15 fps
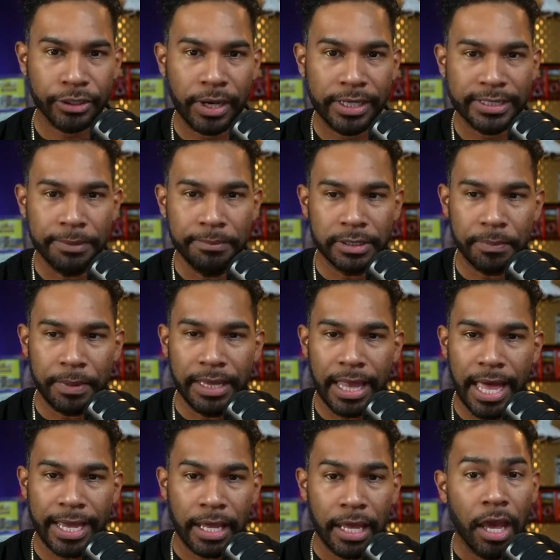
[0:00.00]
It seems to me
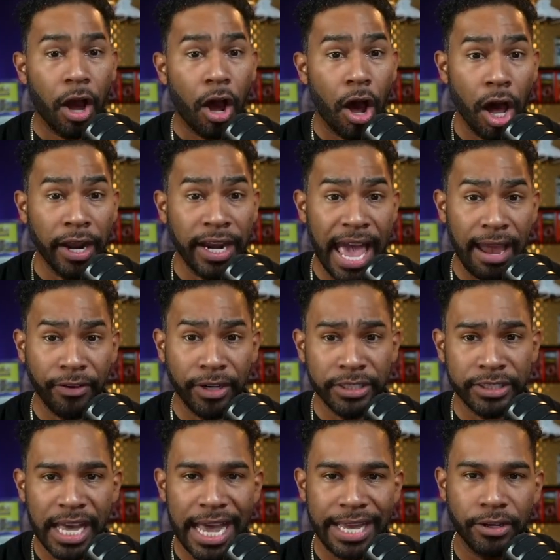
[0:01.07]
like, on average,
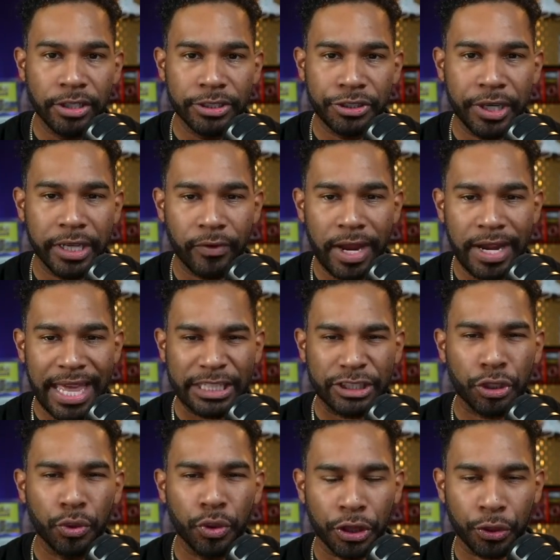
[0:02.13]
I noticed you get around like
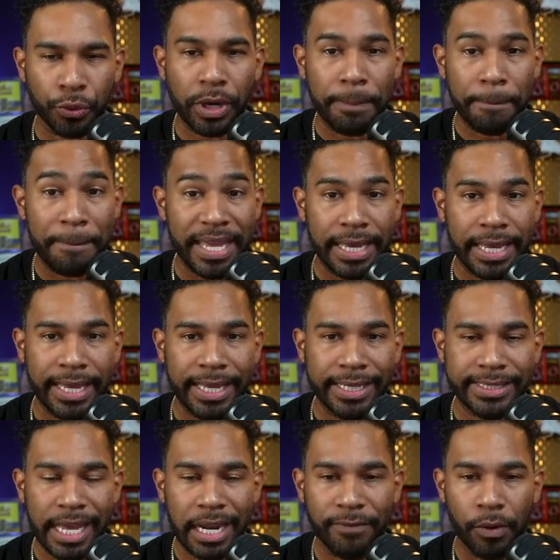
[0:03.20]
2 to 3 big hits
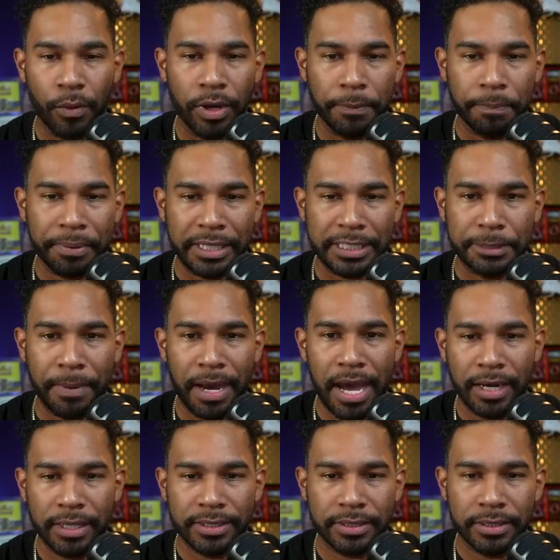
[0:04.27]
out of a One Piece box.